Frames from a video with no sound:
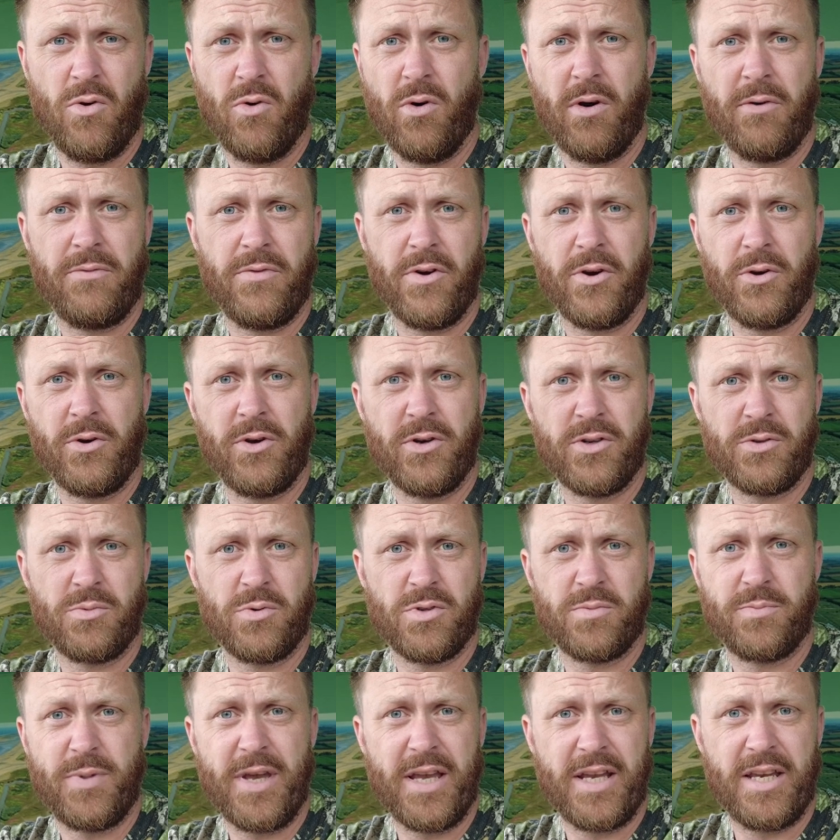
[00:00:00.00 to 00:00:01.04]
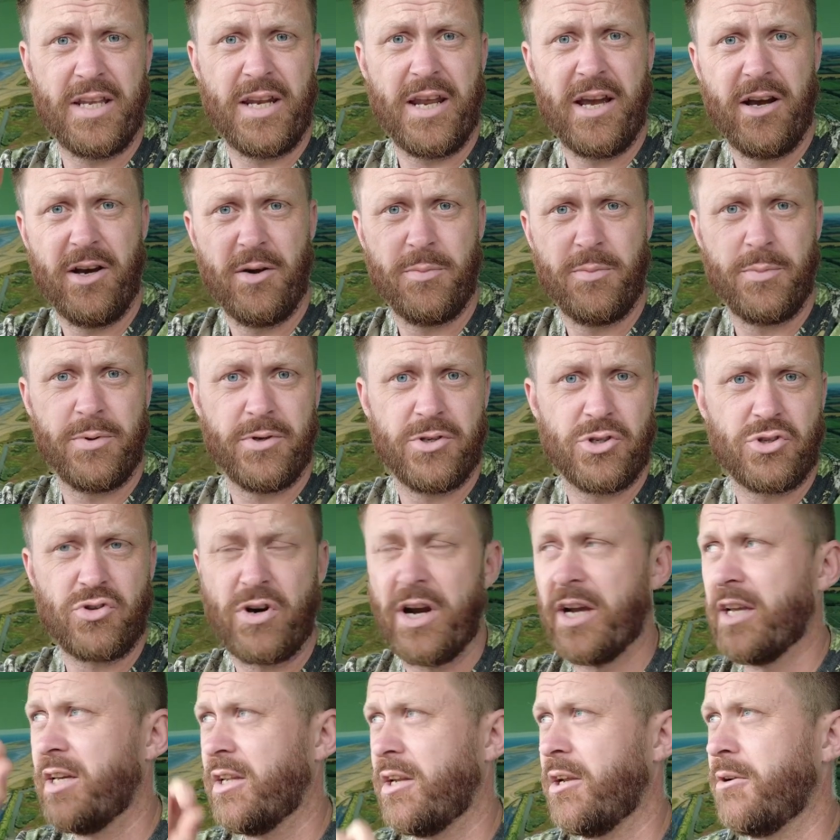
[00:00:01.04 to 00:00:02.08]
autofocus was picking it up and
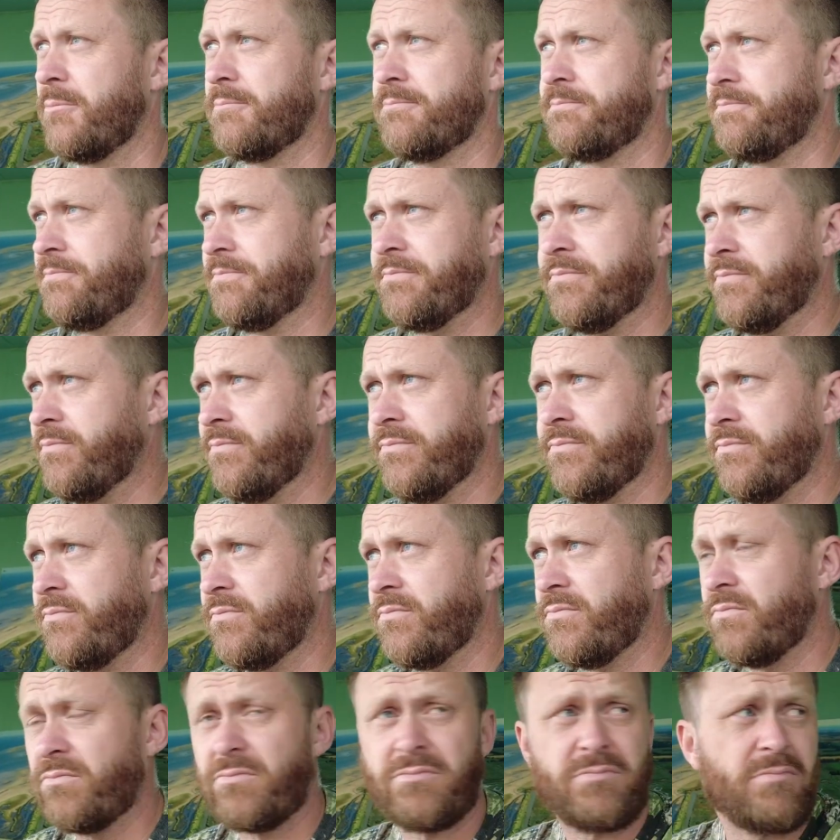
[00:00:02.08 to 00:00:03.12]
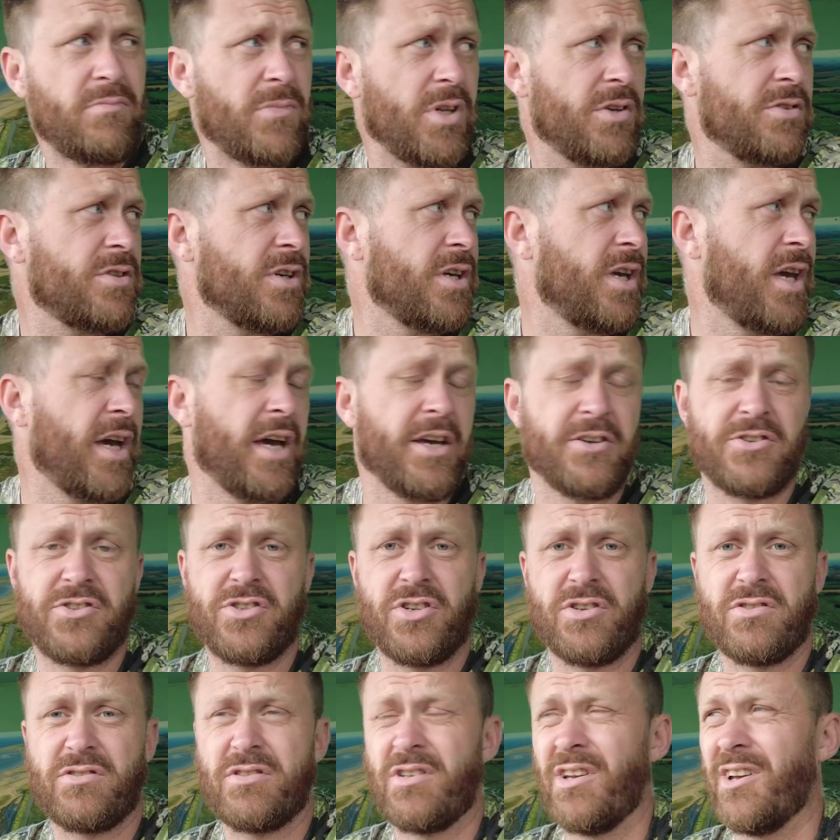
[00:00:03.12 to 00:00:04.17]
tracking it. So yeah, it's
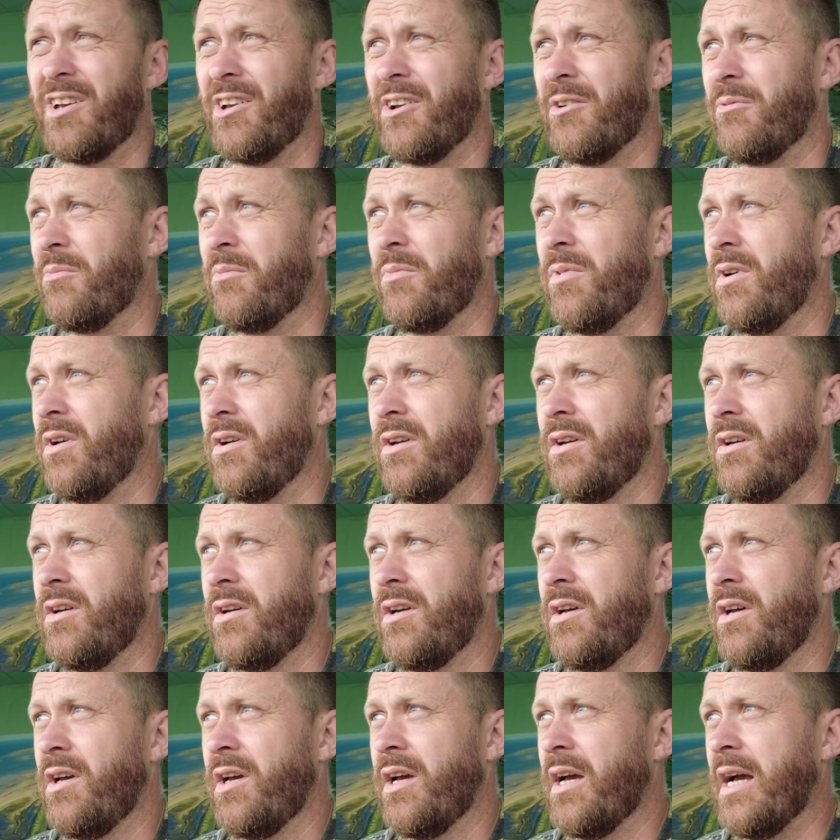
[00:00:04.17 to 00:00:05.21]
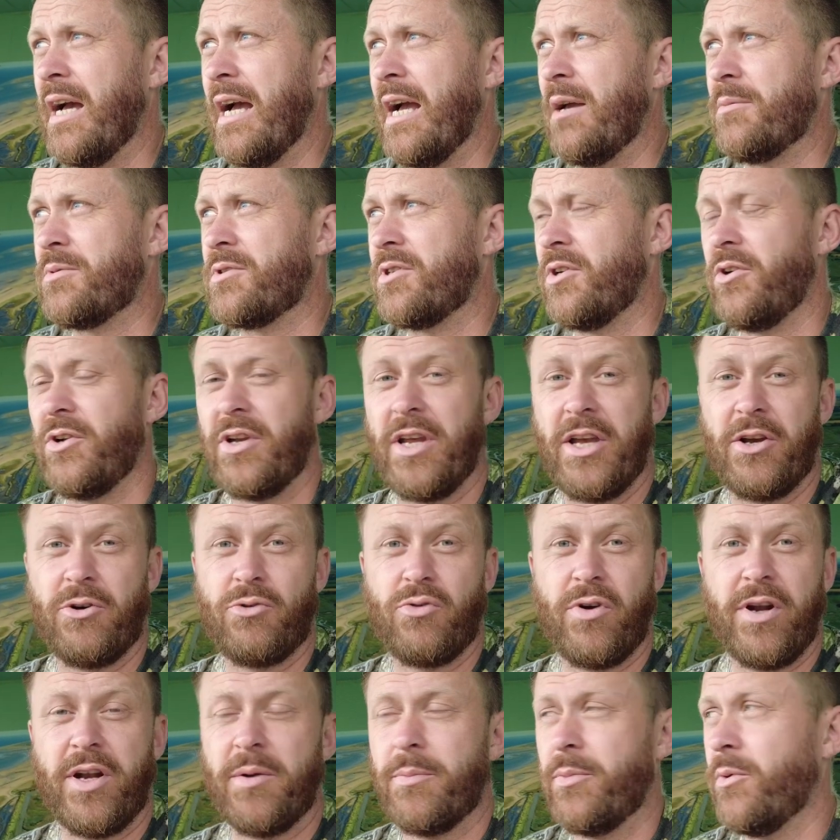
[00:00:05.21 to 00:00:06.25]
just absolutely
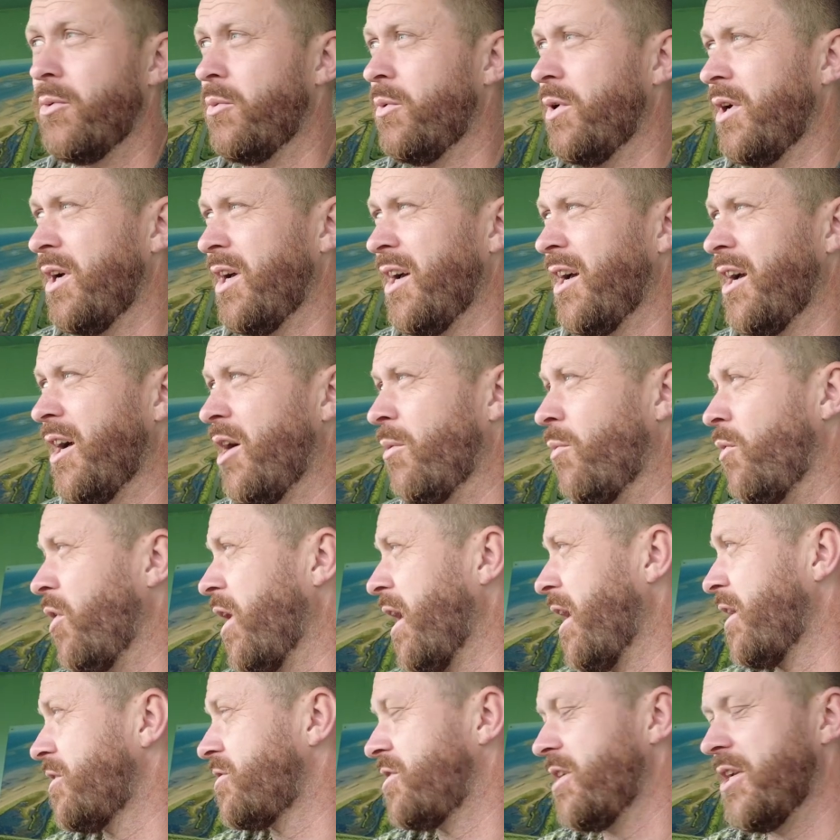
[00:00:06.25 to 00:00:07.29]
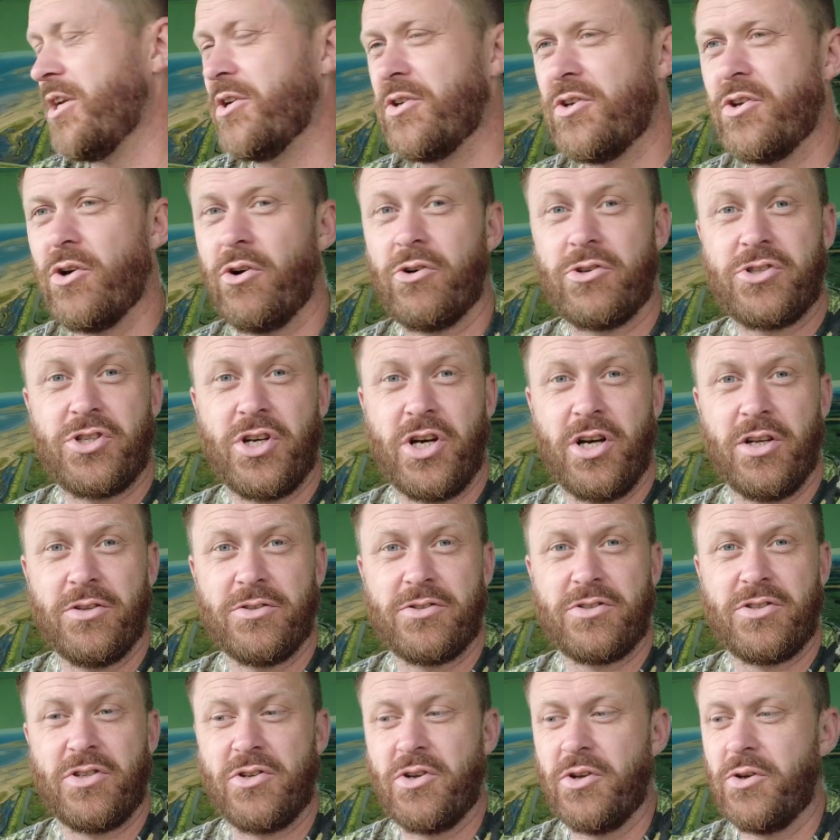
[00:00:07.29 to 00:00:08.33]
incredible. And what I actually got a
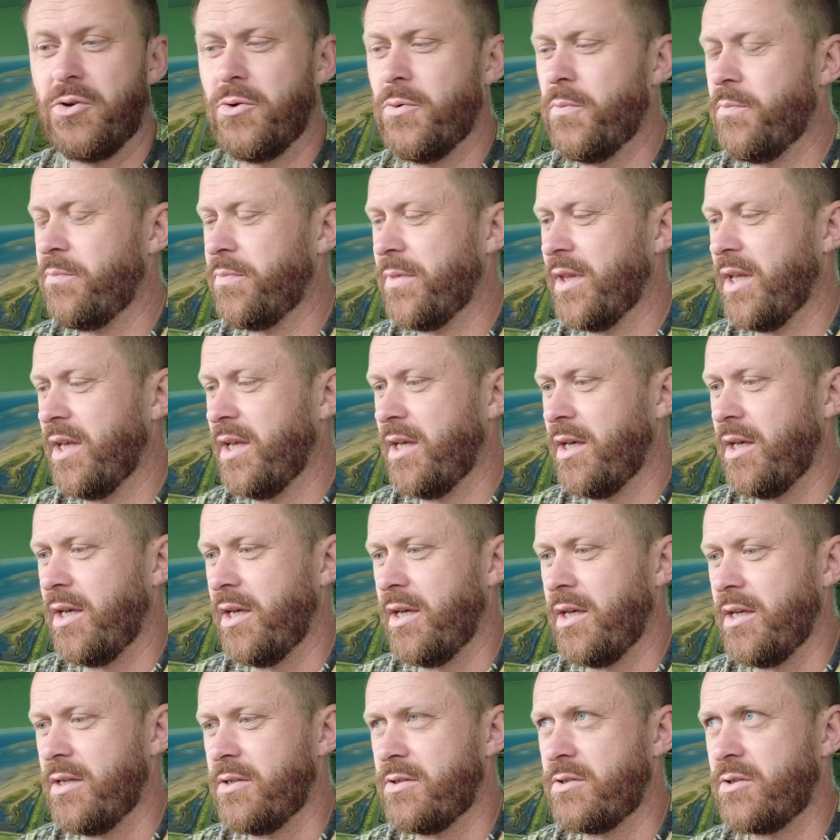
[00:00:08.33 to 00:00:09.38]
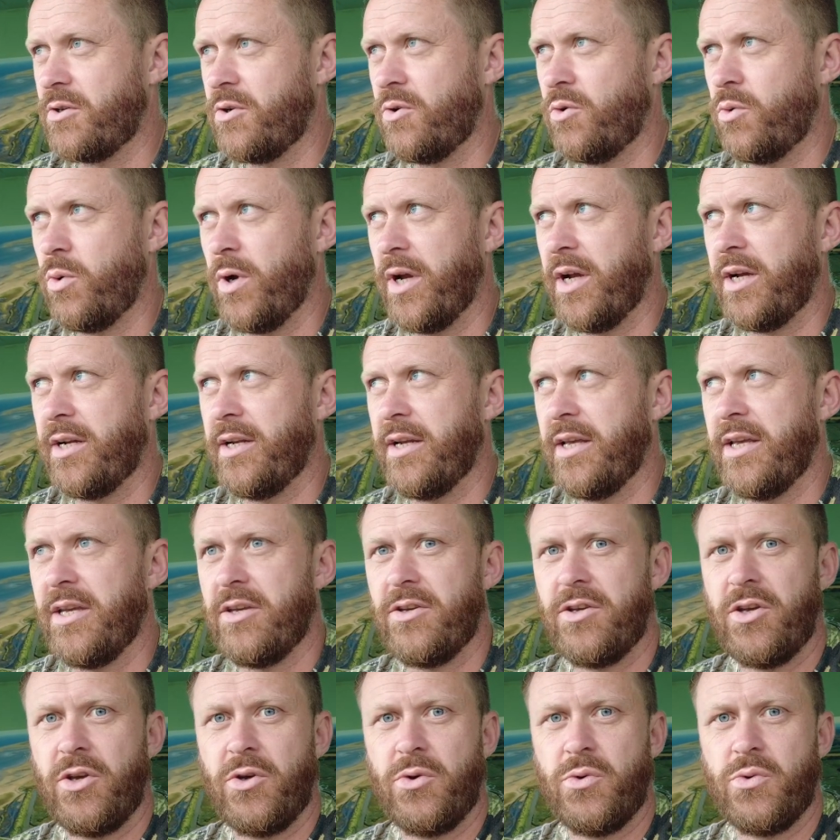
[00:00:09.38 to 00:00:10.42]
chance to do is quickly
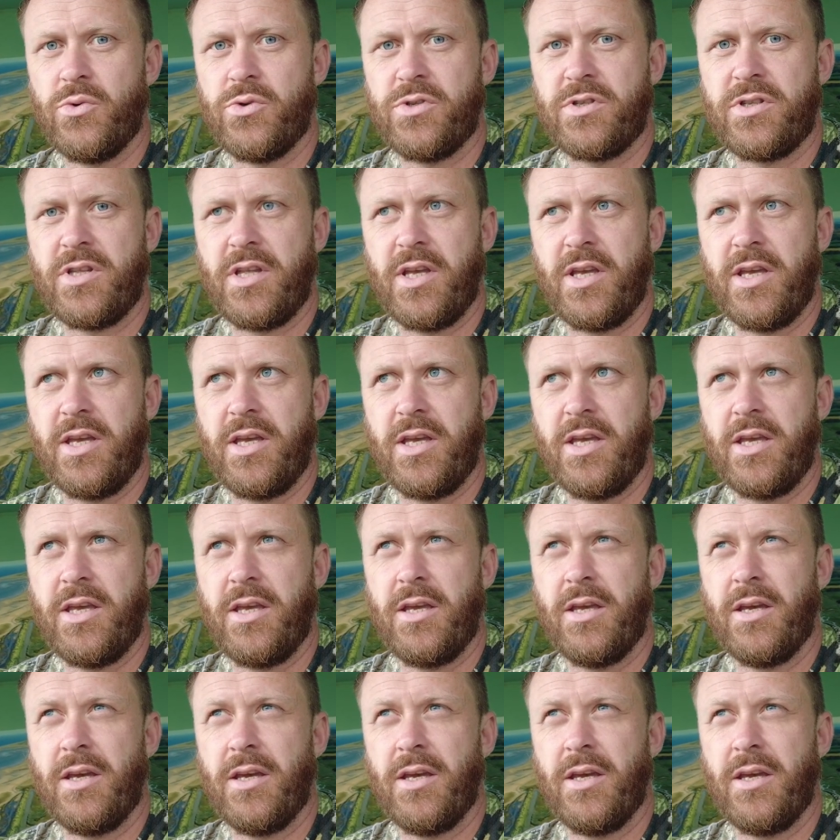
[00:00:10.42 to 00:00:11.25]
use the